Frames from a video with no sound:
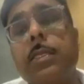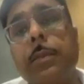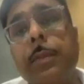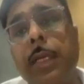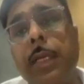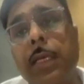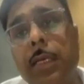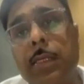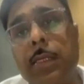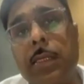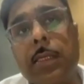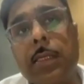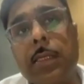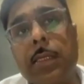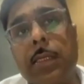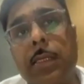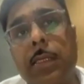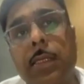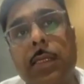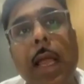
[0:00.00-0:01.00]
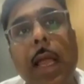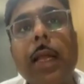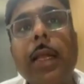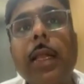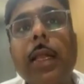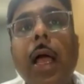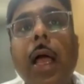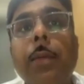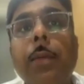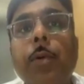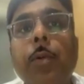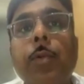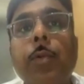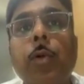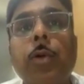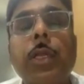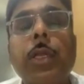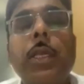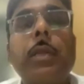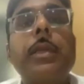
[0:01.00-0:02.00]
systemic diseases and
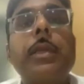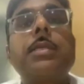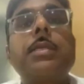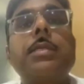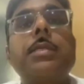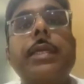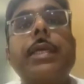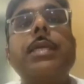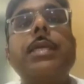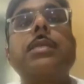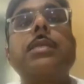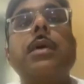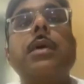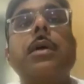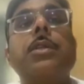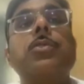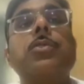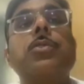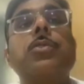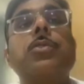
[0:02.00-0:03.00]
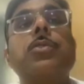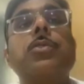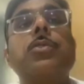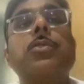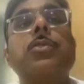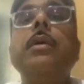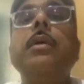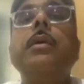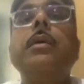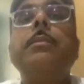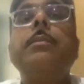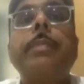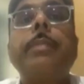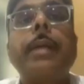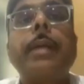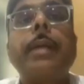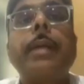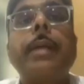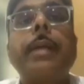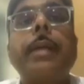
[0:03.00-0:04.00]
hypoproteinemic states are usually
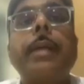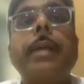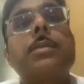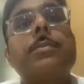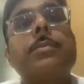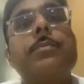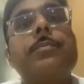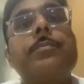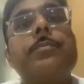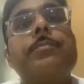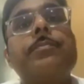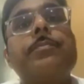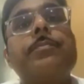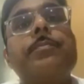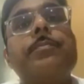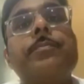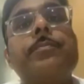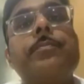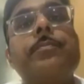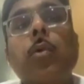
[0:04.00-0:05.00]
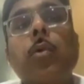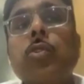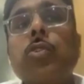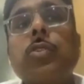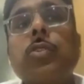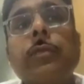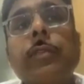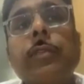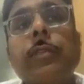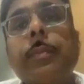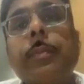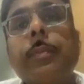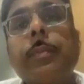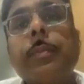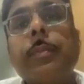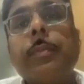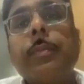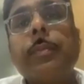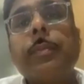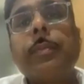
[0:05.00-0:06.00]
painless. Most of
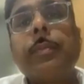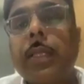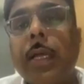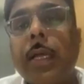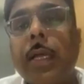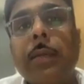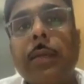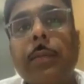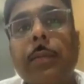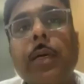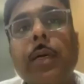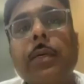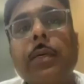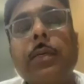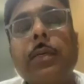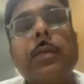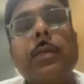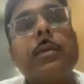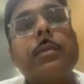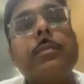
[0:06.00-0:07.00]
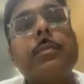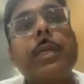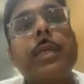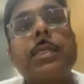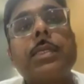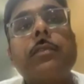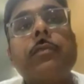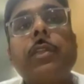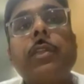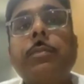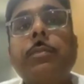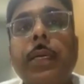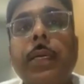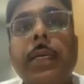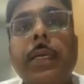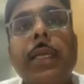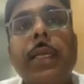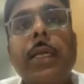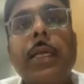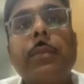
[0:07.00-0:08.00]
the patients with edema present
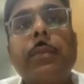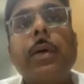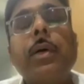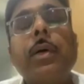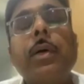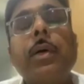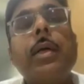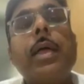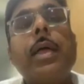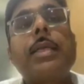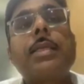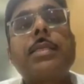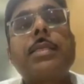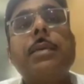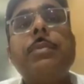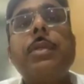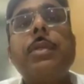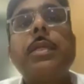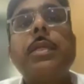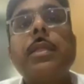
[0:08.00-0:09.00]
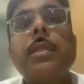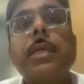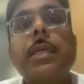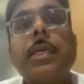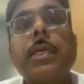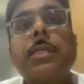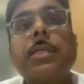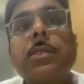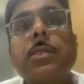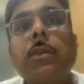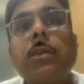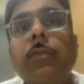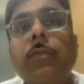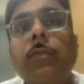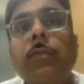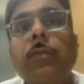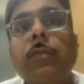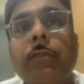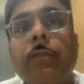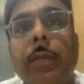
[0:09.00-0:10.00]
with pitting edema, except in the
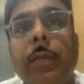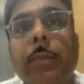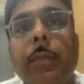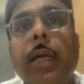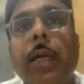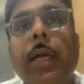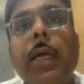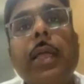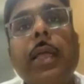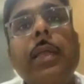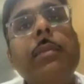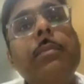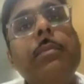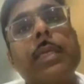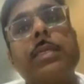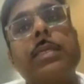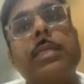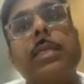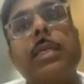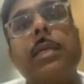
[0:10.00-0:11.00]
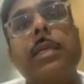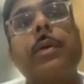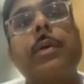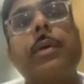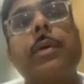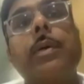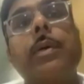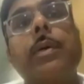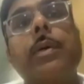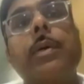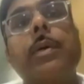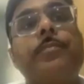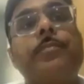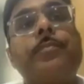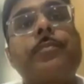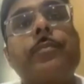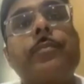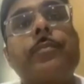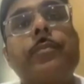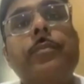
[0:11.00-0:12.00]
cases of lymphedema and myxedema.
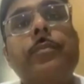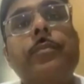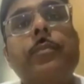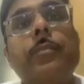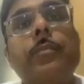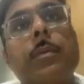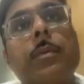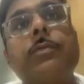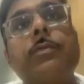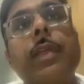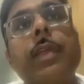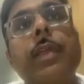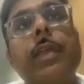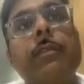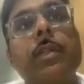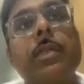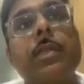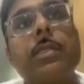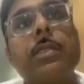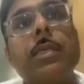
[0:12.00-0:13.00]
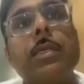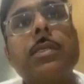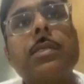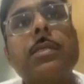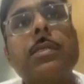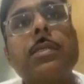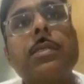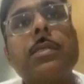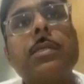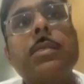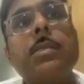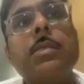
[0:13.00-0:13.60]
As we have discussed,